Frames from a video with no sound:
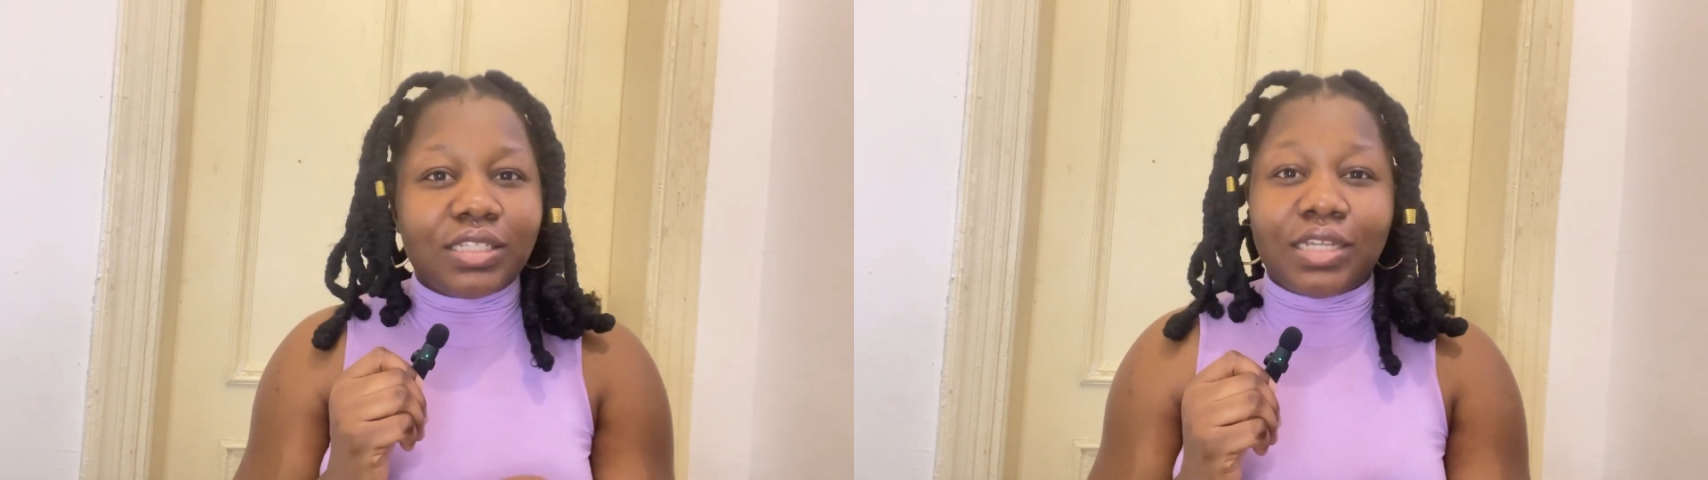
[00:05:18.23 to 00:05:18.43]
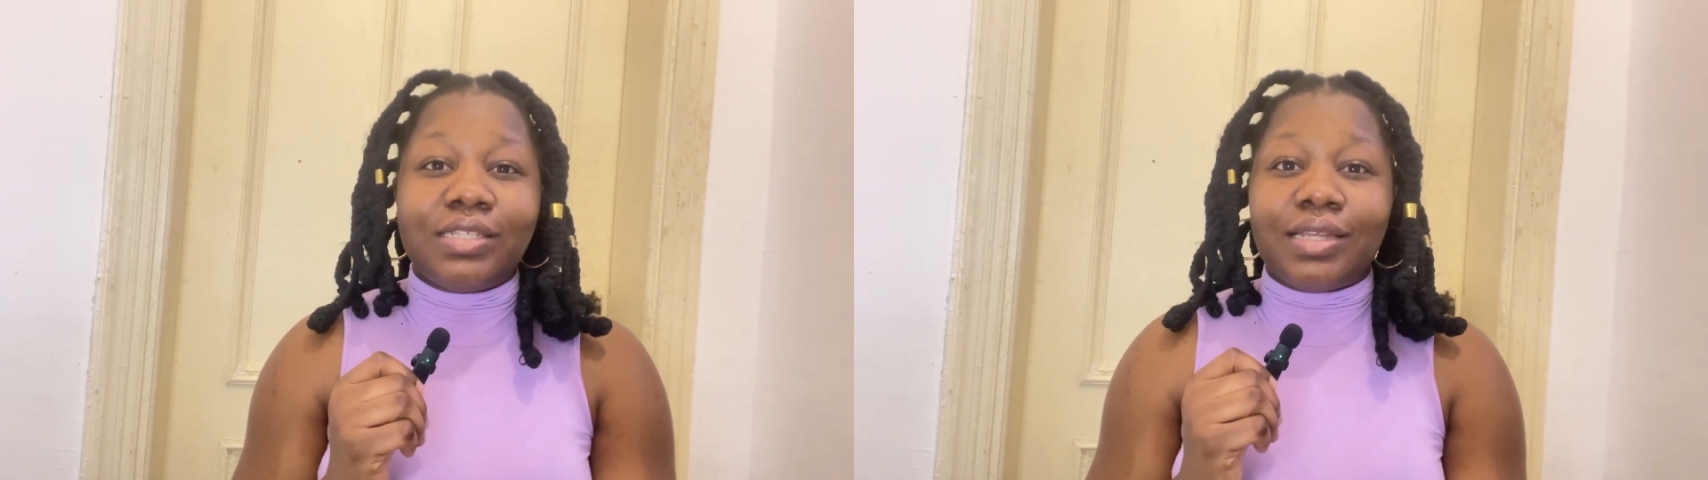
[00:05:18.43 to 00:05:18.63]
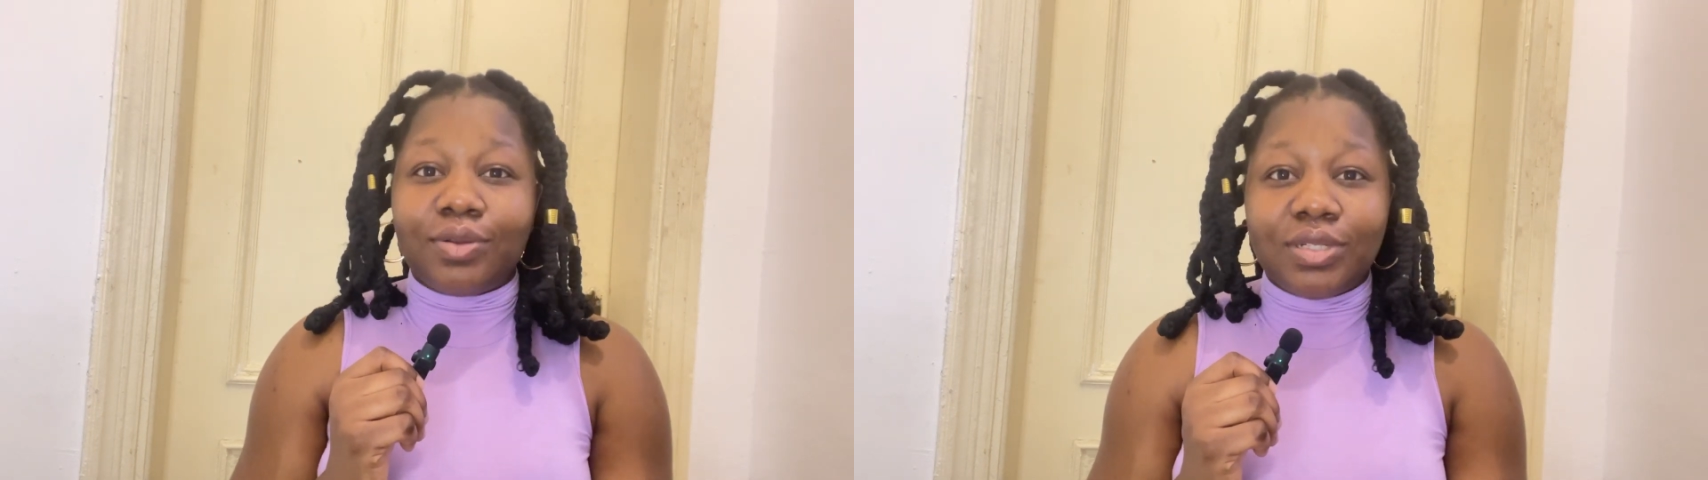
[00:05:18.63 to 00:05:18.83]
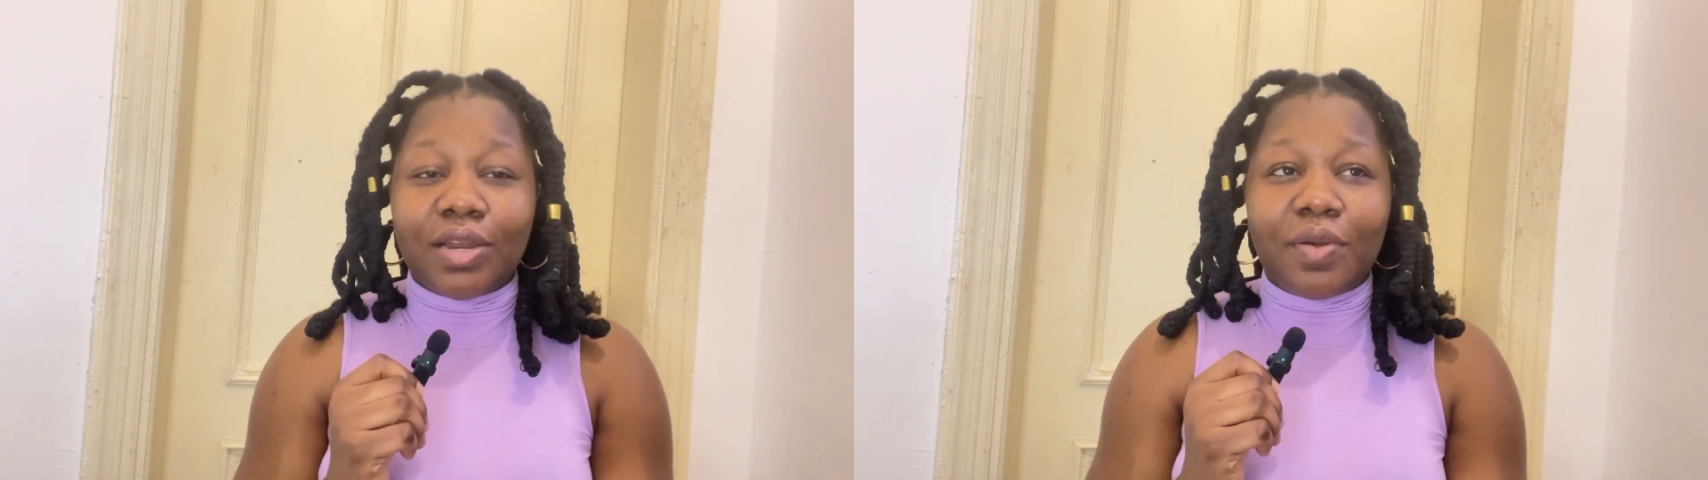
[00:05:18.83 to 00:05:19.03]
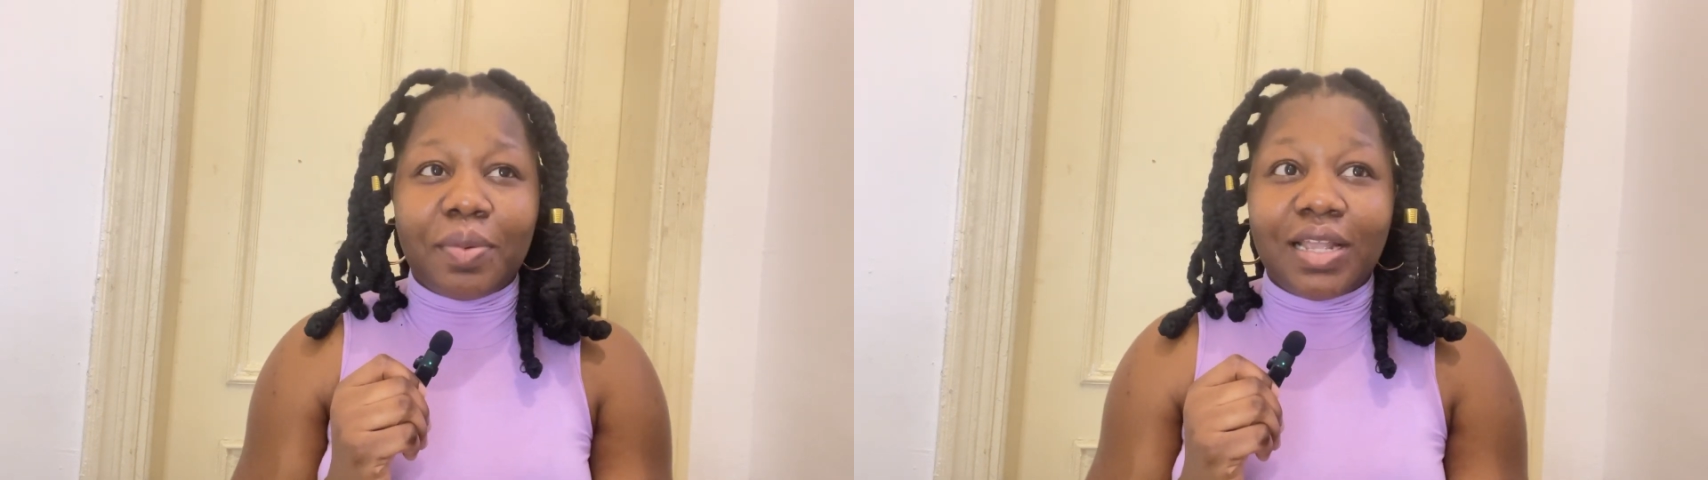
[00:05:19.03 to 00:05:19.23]
in Saudi
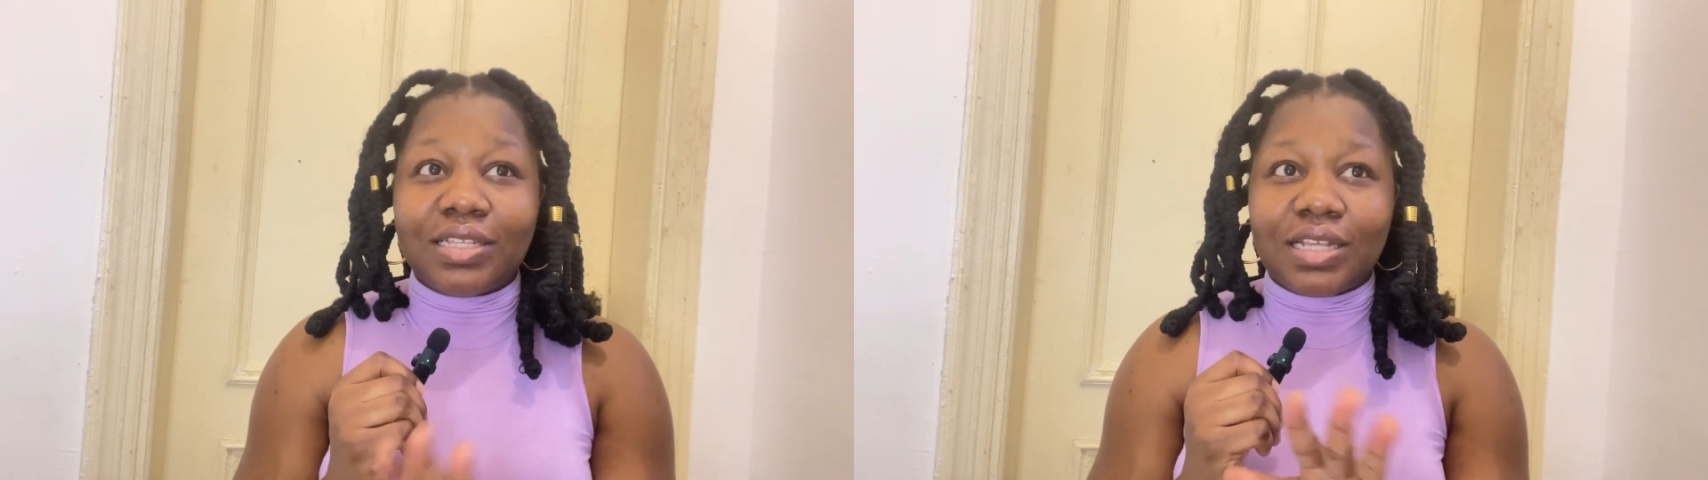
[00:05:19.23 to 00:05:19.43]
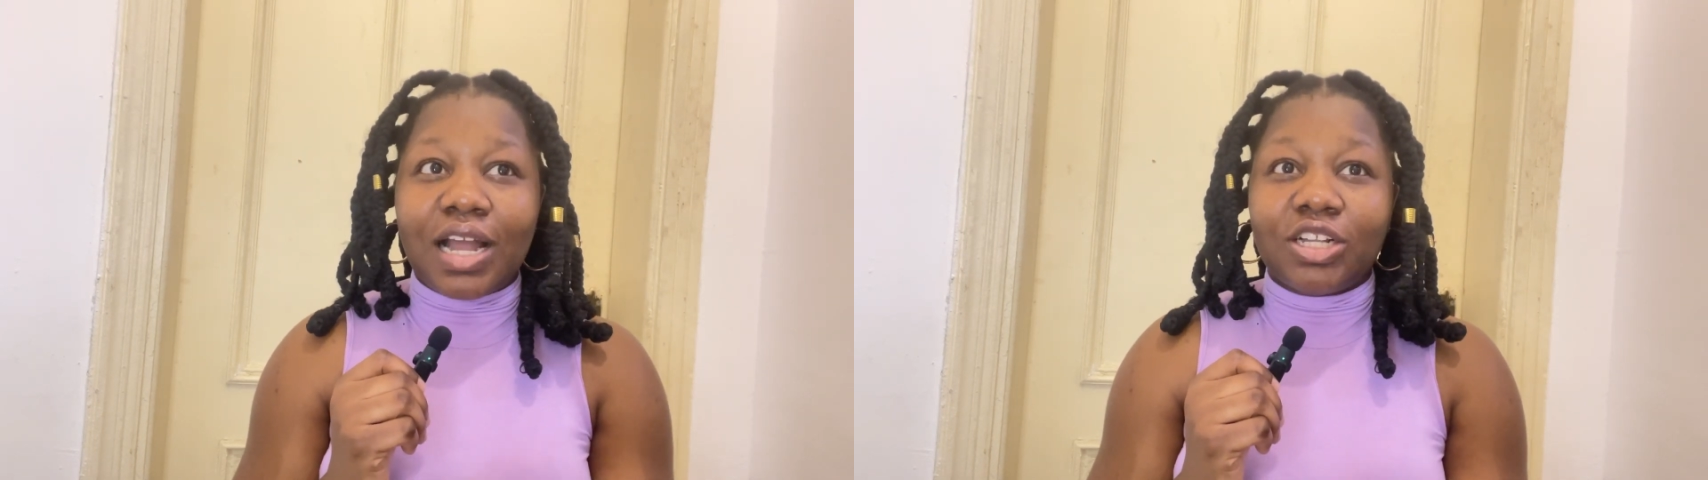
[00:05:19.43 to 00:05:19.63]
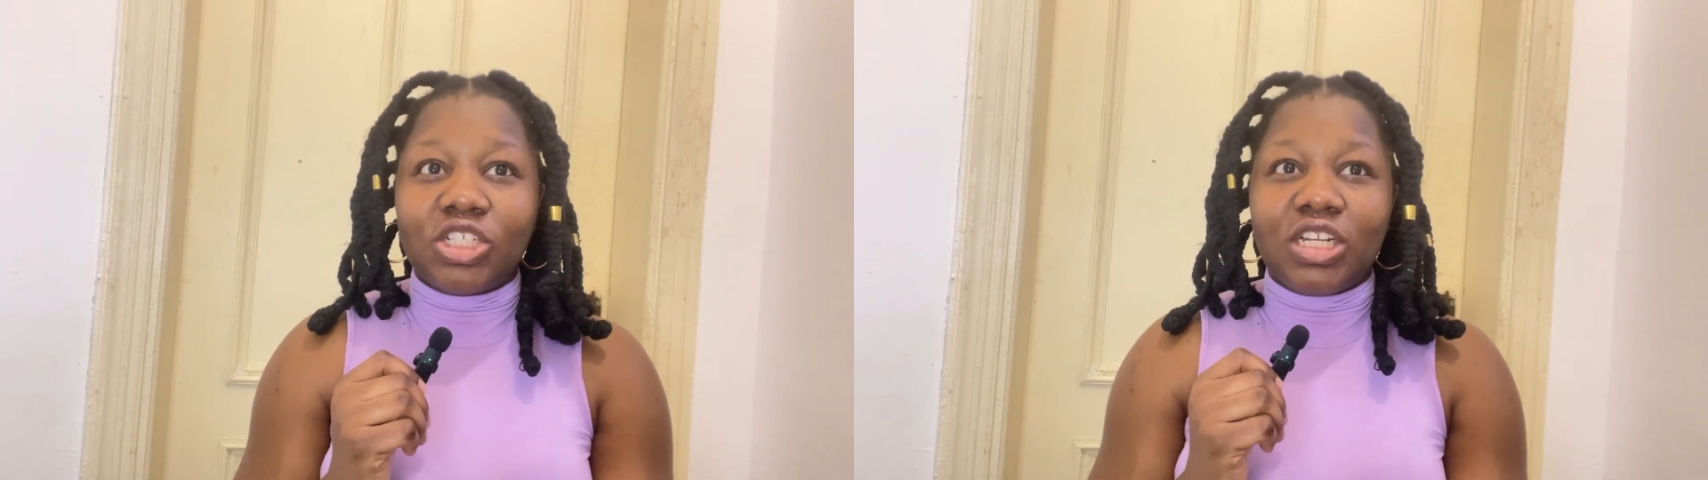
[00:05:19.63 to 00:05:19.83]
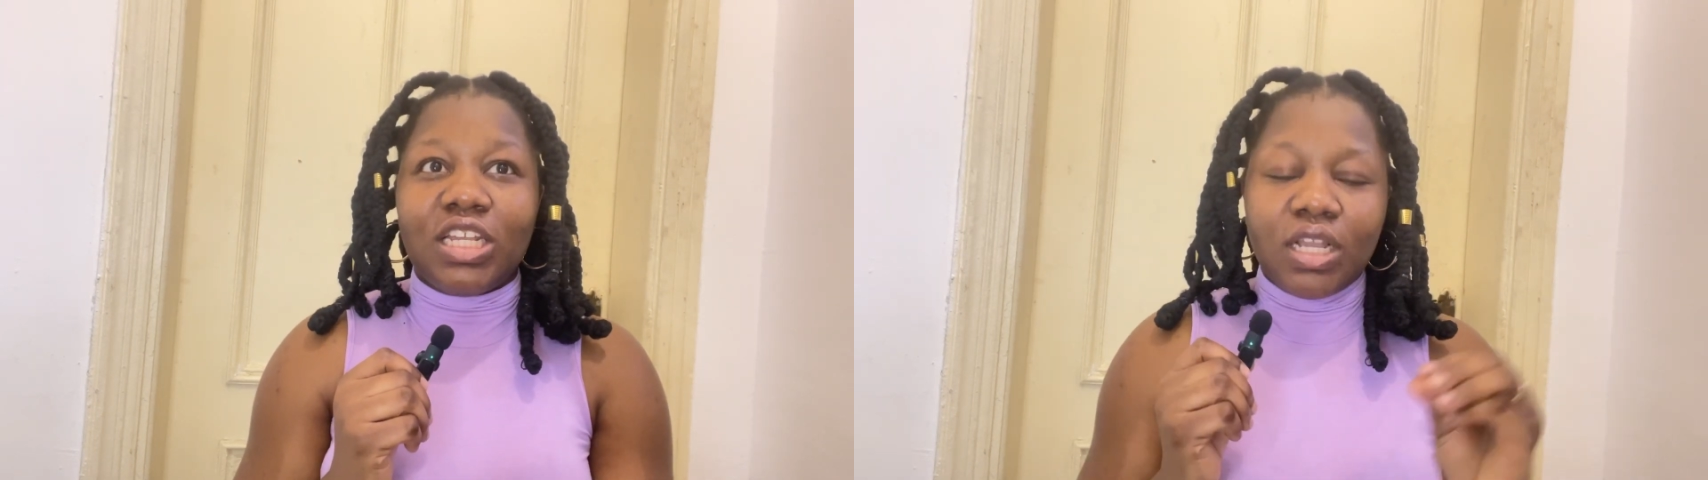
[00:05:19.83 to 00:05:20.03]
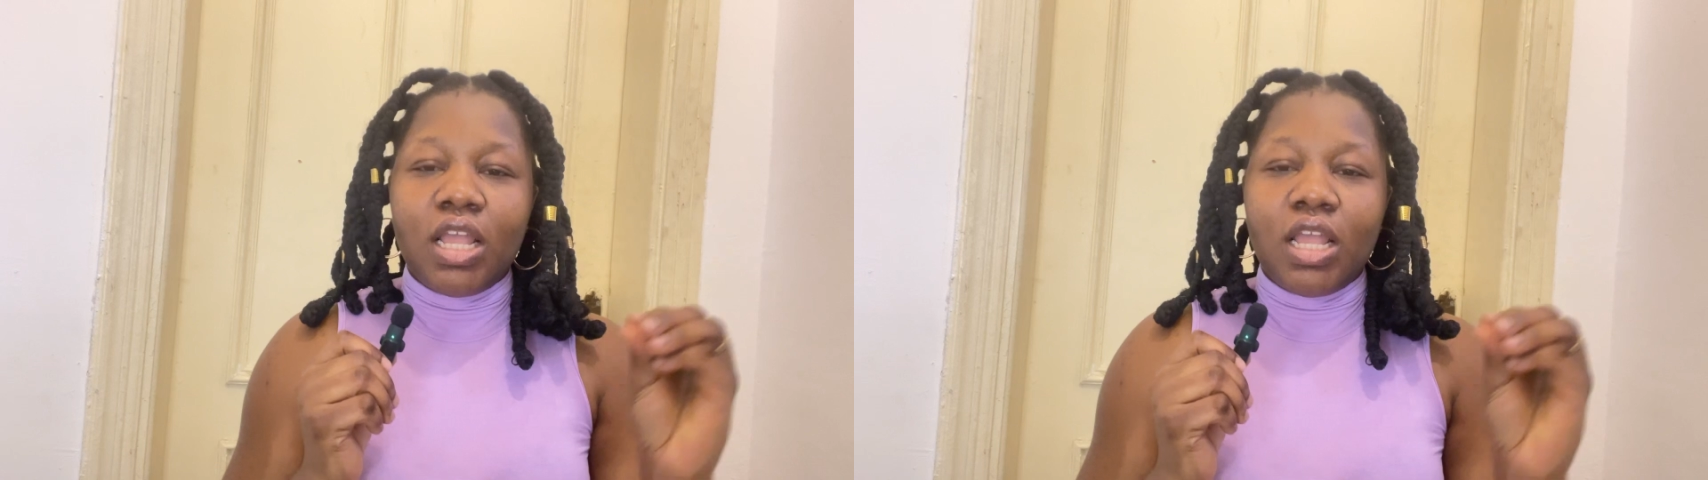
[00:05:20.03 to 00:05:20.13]
Arabia is actually,